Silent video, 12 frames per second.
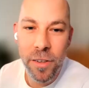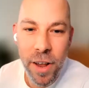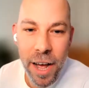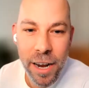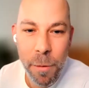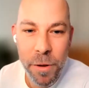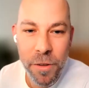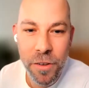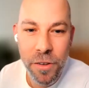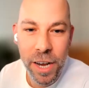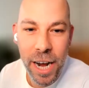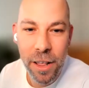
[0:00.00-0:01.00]
starting a
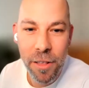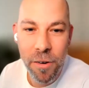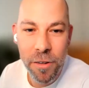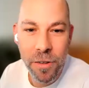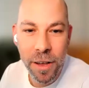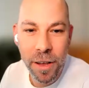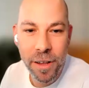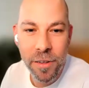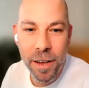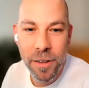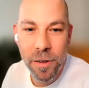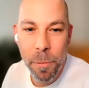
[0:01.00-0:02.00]
business together is
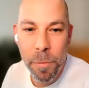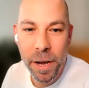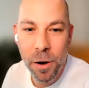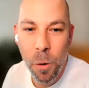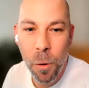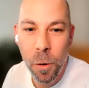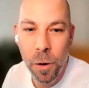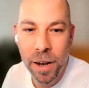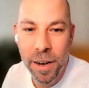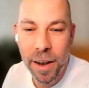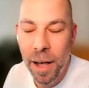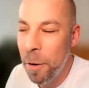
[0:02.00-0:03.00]
a big call.
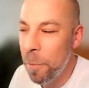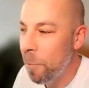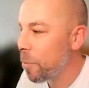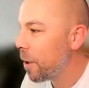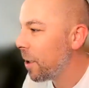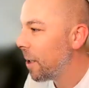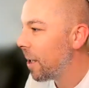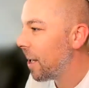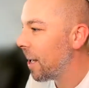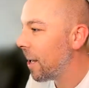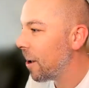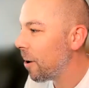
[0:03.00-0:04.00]
And
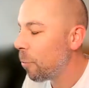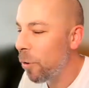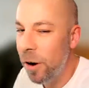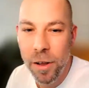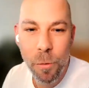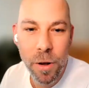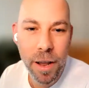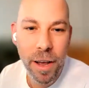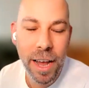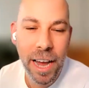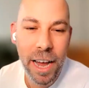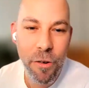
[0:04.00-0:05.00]

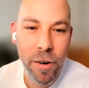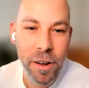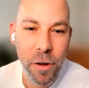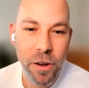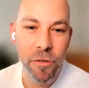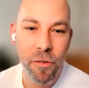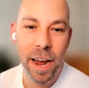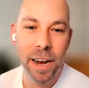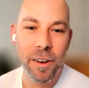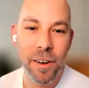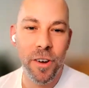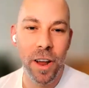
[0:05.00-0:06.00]
Airtree's got a
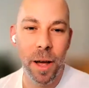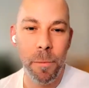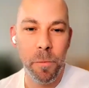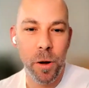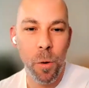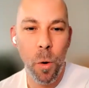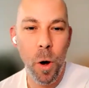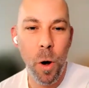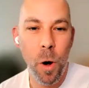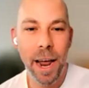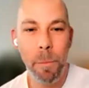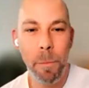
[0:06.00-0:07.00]
strange
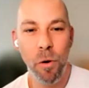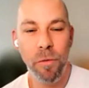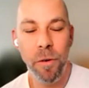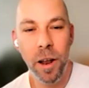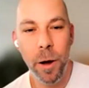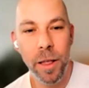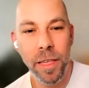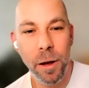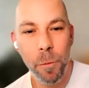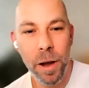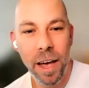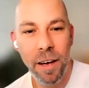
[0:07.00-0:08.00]
quirk in our portfolio. I
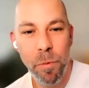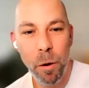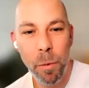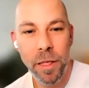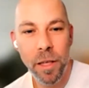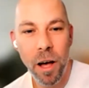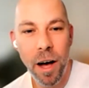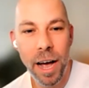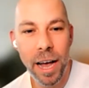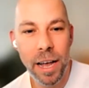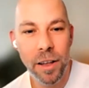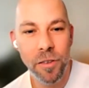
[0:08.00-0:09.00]
think we have probably the
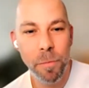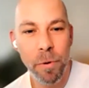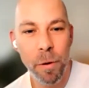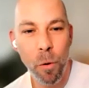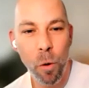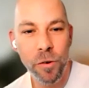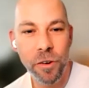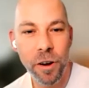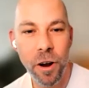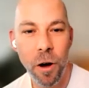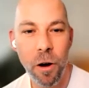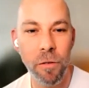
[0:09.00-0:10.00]
highest
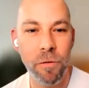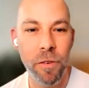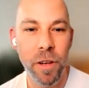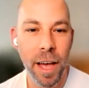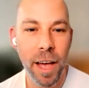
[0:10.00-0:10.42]
proportion of